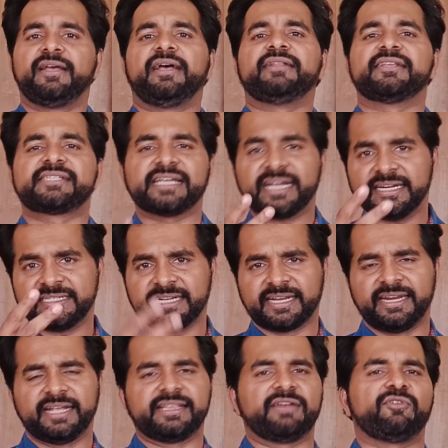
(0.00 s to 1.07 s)
And the second
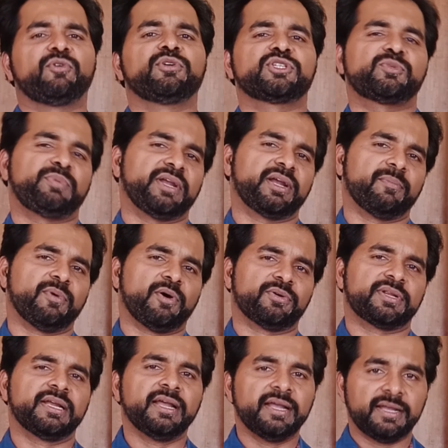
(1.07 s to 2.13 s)
technique that you want to speak
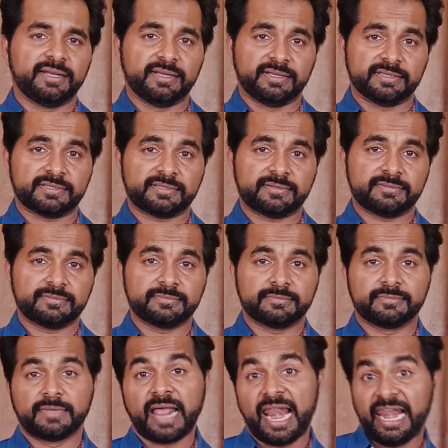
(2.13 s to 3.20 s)
about is
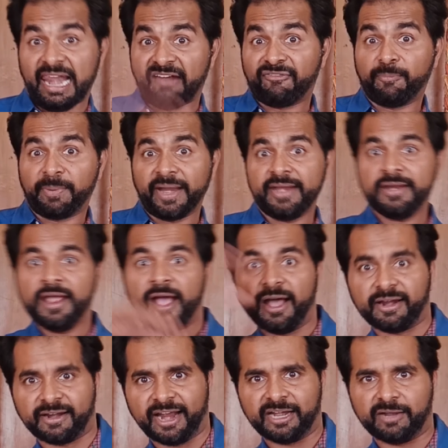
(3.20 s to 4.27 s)
left brain,
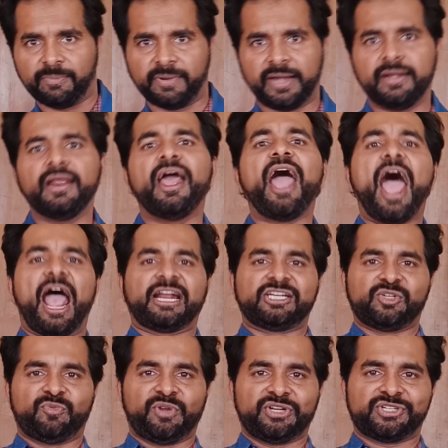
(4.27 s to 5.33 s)
right brain
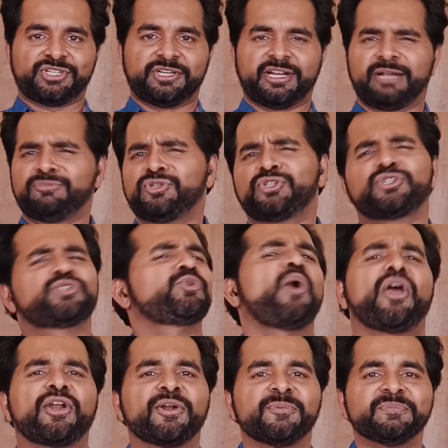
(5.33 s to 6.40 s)
activation. I'm
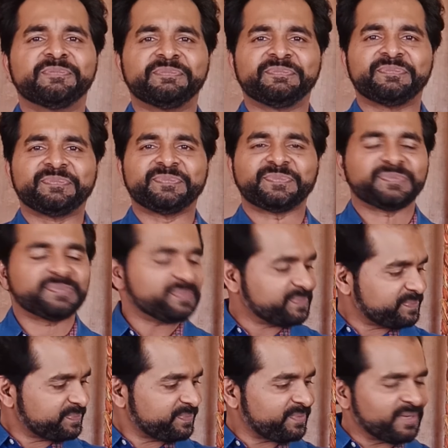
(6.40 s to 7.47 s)
sure
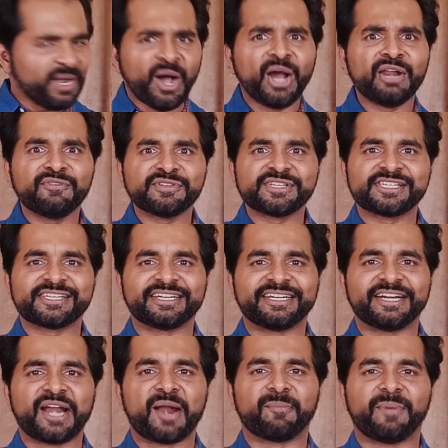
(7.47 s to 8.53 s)
all of us
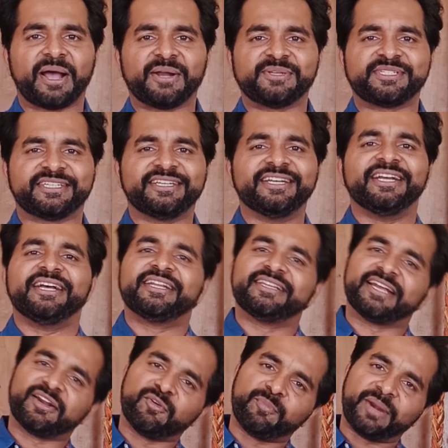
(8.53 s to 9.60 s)
studied in our biology
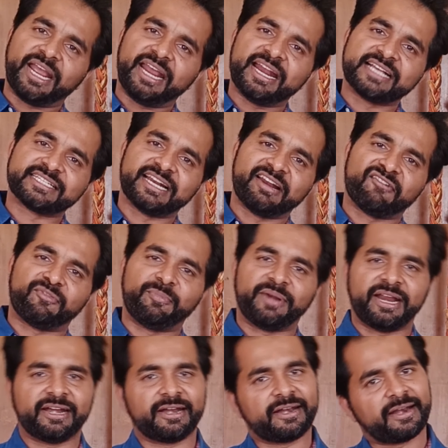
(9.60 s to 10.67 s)
that our brain has a left
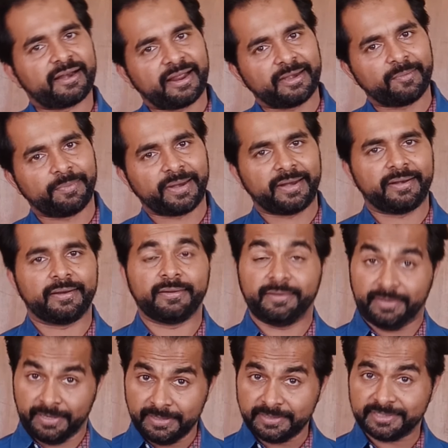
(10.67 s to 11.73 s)
brain and a right brain.
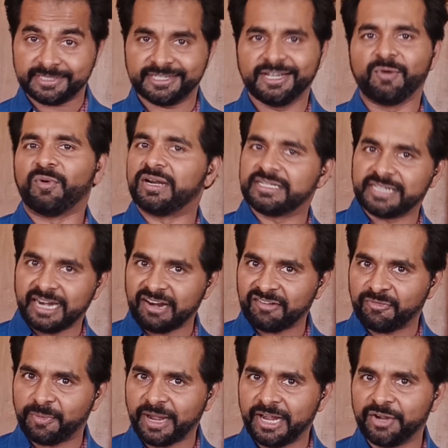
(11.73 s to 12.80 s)
Yes. What does the
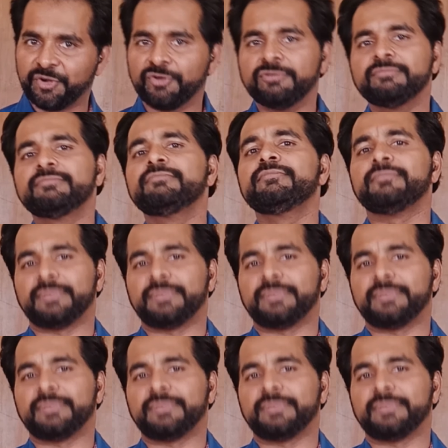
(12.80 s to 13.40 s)
left brain do?